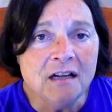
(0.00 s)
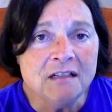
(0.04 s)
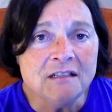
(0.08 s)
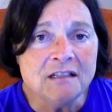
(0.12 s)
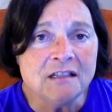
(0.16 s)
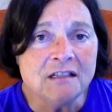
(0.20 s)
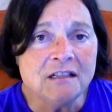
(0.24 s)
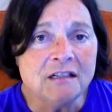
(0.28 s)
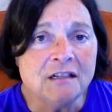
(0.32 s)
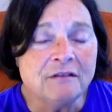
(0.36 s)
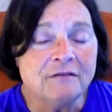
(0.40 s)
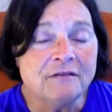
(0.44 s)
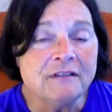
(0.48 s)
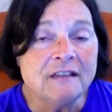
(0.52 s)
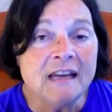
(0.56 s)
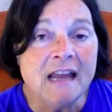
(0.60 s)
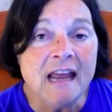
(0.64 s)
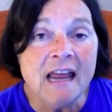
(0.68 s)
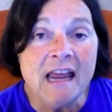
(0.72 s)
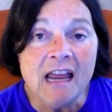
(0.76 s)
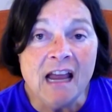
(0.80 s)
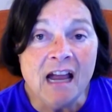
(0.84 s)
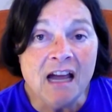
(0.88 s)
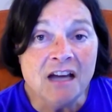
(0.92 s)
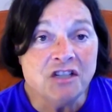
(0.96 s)
positive
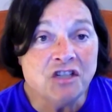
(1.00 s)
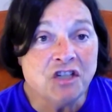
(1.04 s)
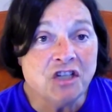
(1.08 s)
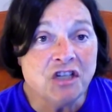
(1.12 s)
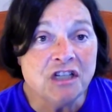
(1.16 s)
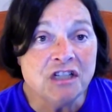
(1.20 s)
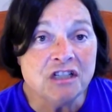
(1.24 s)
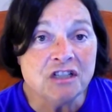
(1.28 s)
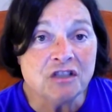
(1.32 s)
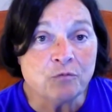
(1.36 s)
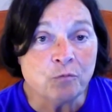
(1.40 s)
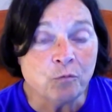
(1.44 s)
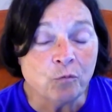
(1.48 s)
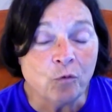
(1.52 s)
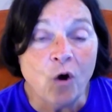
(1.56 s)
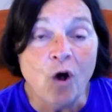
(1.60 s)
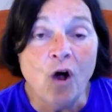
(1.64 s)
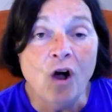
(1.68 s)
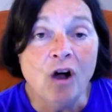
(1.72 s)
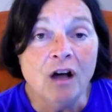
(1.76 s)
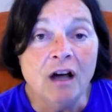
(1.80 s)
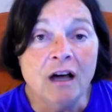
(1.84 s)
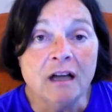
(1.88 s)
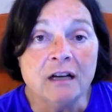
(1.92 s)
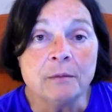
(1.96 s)
that AIG is
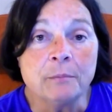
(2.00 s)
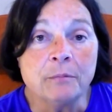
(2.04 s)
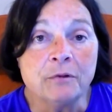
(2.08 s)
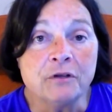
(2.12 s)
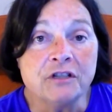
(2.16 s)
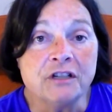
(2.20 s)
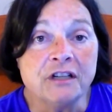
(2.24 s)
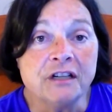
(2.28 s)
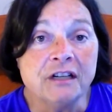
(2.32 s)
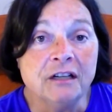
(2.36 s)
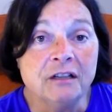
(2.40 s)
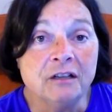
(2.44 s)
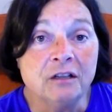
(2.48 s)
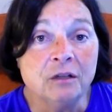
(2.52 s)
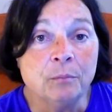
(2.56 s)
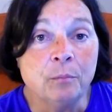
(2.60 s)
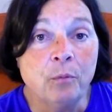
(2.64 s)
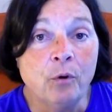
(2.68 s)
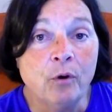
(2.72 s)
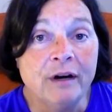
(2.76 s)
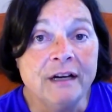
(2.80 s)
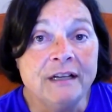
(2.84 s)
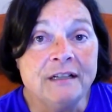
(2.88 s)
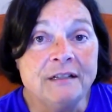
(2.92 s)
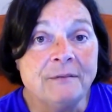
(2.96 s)
wrong on a particular
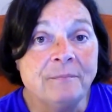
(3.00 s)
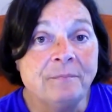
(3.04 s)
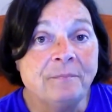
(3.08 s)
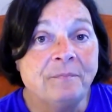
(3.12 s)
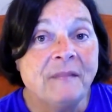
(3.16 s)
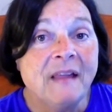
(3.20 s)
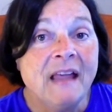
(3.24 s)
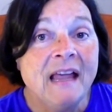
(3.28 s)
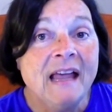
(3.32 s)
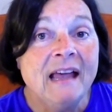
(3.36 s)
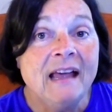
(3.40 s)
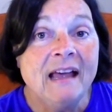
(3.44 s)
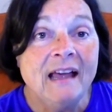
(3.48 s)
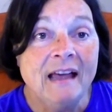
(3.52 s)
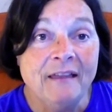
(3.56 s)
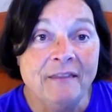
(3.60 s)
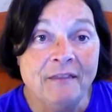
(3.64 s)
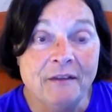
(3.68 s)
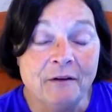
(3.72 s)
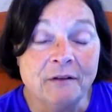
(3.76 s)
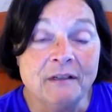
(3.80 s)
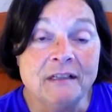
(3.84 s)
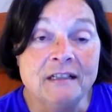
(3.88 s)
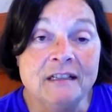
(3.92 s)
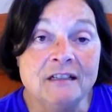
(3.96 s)
point,
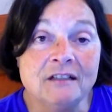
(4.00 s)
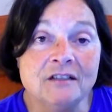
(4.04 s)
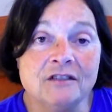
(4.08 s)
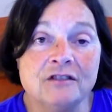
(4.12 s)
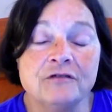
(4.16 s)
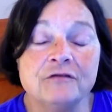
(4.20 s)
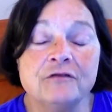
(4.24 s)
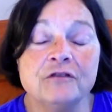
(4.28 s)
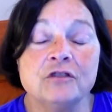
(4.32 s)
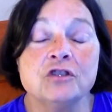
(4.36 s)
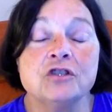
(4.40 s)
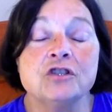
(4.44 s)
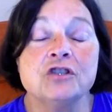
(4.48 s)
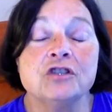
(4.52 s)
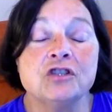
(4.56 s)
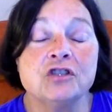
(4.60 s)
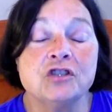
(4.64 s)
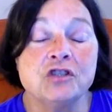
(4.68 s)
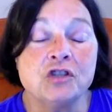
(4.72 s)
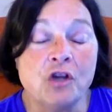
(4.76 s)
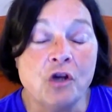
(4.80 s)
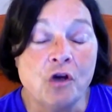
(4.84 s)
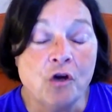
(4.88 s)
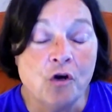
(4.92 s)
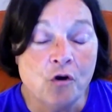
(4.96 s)
and there is for
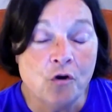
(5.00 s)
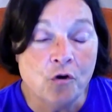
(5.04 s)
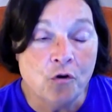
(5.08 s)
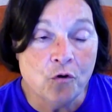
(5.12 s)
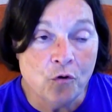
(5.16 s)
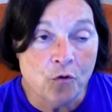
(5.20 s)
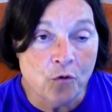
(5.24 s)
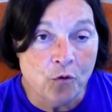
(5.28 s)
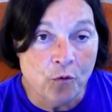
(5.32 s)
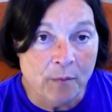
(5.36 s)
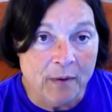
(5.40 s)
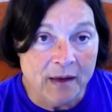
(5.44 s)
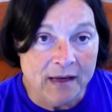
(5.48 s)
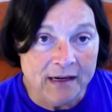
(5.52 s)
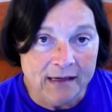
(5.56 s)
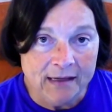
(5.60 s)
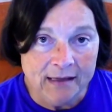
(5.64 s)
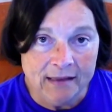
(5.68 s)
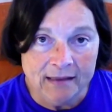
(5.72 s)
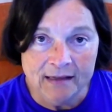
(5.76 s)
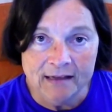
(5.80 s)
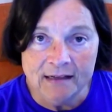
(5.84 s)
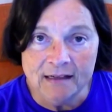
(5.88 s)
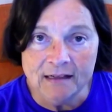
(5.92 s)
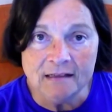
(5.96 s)
so
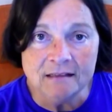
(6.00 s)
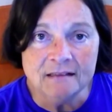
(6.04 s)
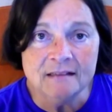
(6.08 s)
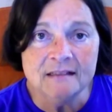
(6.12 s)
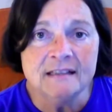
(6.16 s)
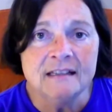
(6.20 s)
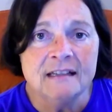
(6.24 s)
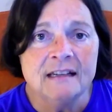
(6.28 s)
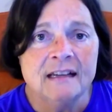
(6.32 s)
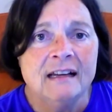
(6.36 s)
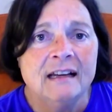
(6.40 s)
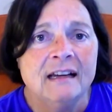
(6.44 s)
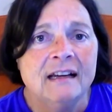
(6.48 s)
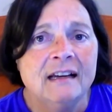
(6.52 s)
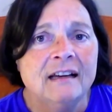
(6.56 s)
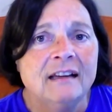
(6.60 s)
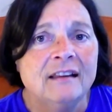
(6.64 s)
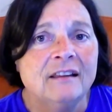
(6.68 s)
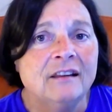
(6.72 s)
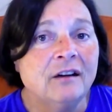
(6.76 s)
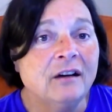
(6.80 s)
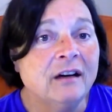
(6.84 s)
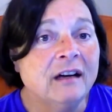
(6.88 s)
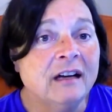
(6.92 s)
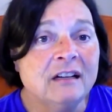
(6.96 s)
many things,
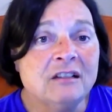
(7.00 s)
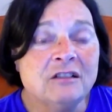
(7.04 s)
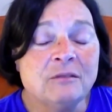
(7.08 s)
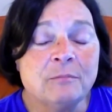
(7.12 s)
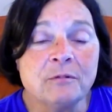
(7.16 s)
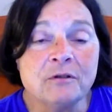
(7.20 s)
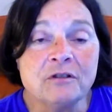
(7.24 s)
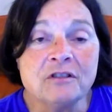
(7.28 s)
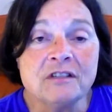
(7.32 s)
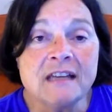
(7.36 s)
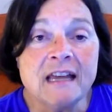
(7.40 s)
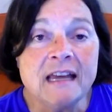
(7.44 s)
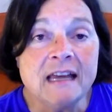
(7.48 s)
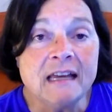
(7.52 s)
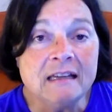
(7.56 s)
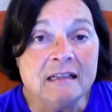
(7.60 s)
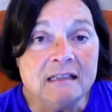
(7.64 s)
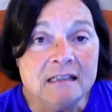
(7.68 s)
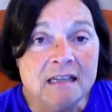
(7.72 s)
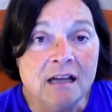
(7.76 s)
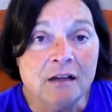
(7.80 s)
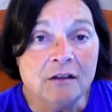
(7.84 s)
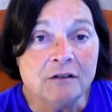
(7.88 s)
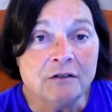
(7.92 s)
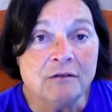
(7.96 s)
their experts
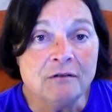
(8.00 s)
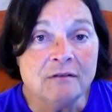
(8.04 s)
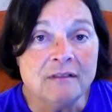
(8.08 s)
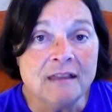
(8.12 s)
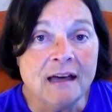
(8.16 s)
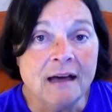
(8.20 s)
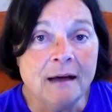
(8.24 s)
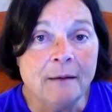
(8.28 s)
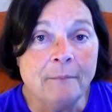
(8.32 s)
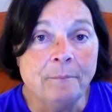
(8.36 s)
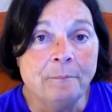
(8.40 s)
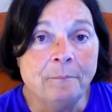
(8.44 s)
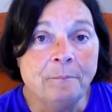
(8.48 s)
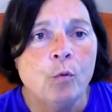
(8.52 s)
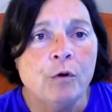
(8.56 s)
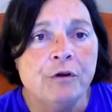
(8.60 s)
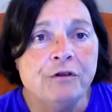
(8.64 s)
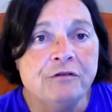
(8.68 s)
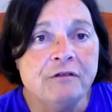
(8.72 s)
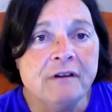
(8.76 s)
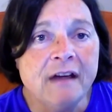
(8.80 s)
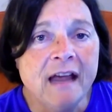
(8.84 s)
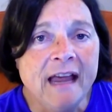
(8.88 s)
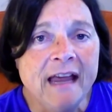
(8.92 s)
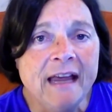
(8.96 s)
can't tell you that.
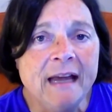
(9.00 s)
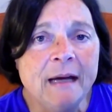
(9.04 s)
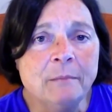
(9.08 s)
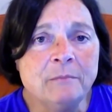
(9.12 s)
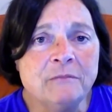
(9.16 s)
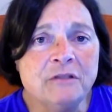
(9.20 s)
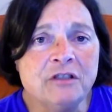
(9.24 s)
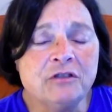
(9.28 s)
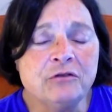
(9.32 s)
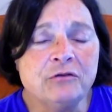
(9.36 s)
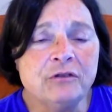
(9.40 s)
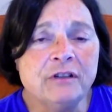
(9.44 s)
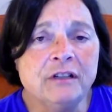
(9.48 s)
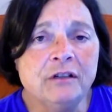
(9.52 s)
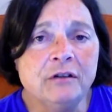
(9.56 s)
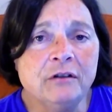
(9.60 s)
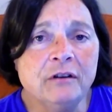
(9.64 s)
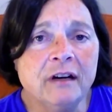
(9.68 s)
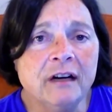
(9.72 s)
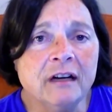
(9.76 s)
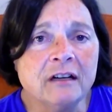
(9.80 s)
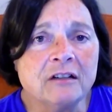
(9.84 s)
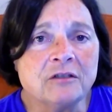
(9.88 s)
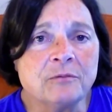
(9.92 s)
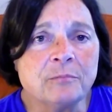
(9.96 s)
When you hamstring
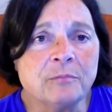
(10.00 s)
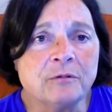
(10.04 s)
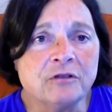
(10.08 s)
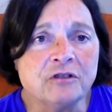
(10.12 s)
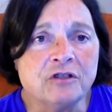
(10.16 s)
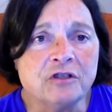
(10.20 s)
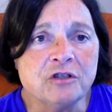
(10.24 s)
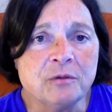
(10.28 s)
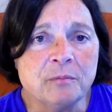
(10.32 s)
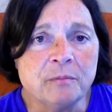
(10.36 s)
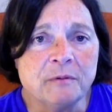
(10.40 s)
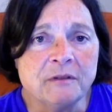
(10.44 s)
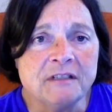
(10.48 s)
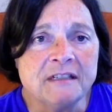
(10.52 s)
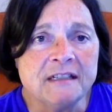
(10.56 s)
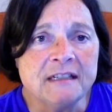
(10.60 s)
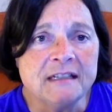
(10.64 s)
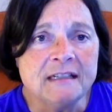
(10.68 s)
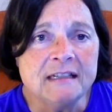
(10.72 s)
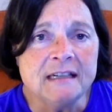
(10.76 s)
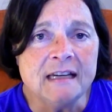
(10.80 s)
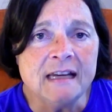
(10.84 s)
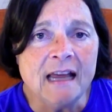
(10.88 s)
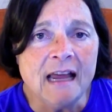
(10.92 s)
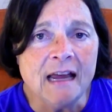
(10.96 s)
your experts to
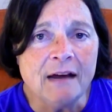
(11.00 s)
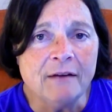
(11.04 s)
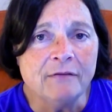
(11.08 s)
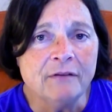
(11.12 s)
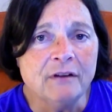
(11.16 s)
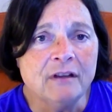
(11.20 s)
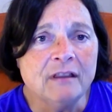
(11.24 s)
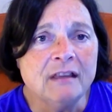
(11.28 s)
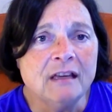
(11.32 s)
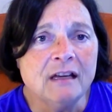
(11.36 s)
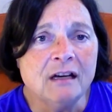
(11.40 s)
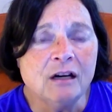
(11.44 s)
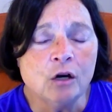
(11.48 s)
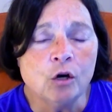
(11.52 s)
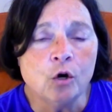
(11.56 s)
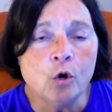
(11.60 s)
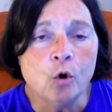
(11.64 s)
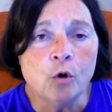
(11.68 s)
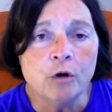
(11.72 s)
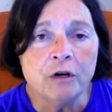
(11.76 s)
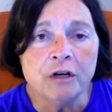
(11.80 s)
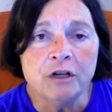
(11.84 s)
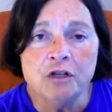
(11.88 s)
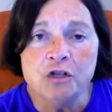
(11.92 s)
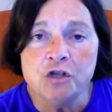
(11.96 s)
presenting everything
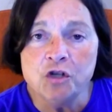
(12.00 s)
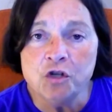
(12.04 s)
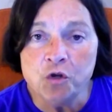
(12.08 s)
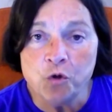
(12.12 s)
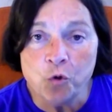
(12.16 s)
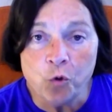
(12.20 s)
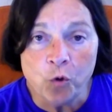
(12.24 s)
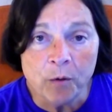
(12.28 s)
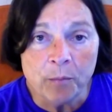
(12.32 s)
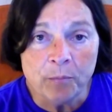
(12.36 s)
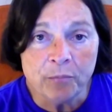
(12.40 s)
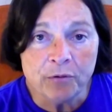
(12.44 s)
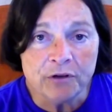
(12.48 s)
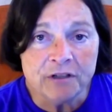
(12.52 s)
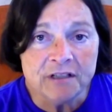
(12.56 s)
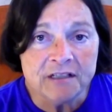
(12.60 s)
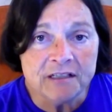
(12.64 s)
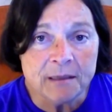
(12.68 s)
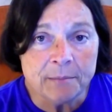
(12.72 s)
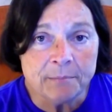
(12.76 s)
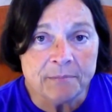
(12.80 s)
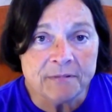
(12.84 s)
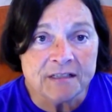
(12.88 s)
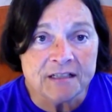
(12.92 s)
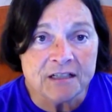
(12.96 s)
according to your
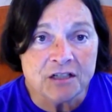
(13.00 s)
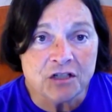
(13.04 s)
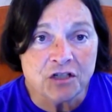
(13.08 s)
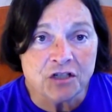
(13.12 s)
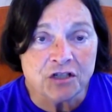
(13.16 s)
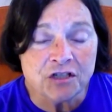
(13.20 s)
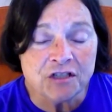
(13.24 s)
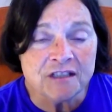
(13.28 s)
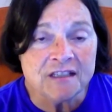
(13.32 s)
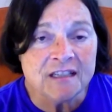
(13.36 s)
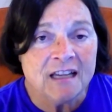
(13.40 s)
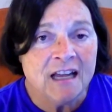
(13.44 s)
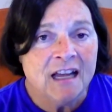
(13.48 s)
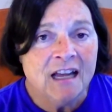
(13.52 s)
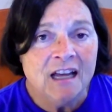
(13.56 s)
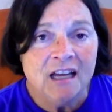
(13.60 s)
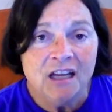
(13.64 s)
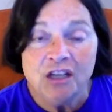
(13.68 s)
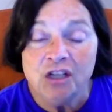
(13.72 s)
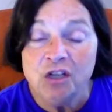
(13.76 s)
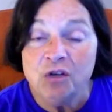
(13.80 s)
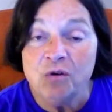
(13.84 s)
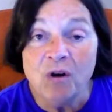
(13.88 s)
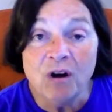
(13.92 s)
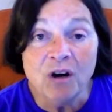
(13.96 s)
presuppositions,
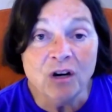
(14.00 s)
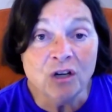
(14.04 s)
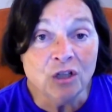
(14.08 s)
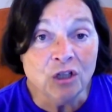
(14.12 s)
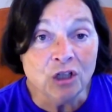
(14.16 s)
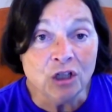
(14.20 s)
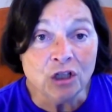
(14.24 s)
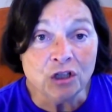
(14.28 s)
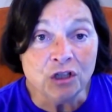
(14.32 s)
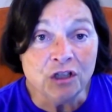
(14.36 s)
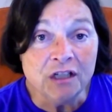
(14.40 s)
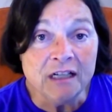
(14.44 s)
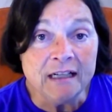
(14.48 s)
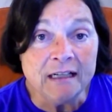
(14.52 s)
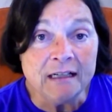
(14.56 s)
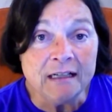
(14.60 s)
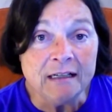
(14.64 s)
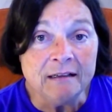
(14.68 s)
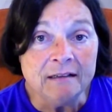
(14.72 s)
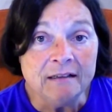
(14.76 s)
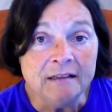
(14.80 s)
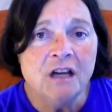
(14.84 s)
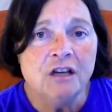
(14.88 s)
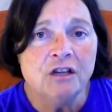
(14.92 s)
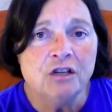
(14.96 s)
you aren't
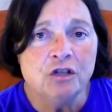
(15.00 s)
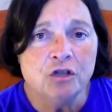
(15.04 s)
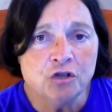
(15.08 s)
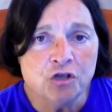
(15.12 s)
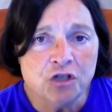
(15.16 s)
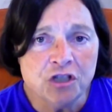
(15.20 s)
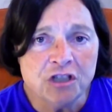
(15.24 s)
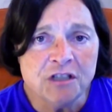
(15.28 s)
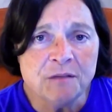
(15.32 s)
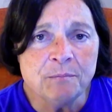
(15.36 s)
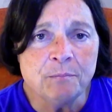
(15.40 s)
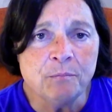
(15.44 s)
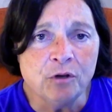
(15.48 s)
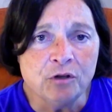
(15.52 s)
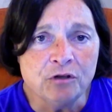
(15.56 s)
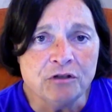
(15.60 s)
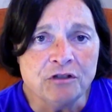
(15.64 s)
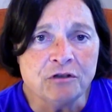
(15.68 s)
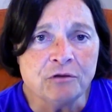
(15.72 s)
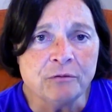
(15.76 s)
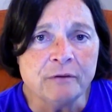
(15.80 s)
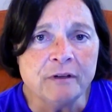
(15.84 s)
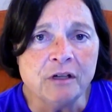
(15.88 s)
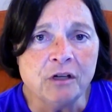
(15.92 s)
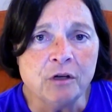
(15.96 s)
learning. You're just
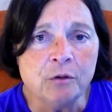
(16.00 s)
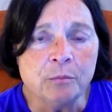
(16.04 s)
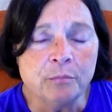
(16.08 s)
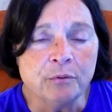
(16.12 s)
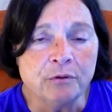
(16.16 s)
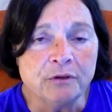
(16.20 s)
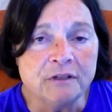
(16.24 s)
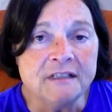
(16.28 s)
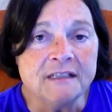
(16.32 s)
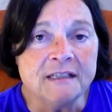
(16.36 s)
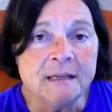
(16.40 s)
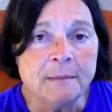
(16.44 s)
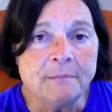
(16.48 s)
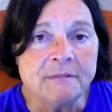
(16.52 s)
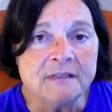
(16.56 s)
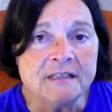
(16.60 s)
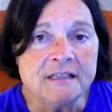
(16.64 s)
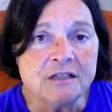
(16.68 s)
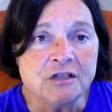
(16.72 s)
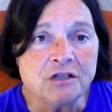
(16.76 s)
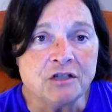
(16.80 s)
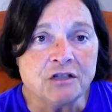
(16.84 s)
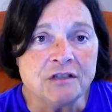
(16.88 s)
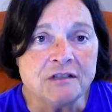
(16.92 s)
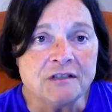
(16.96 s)
bolstering your
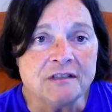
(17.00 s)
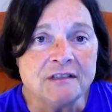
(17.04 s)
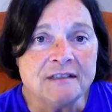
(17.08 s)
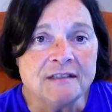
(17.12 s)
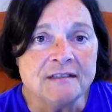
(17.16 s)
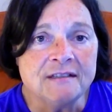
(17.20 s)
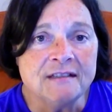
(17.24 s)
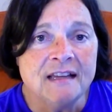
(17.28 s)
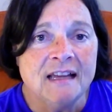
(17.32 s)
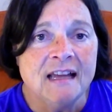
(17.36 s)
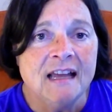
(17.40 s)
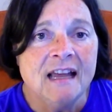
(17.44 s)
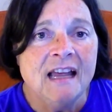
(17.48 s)
presuppositions.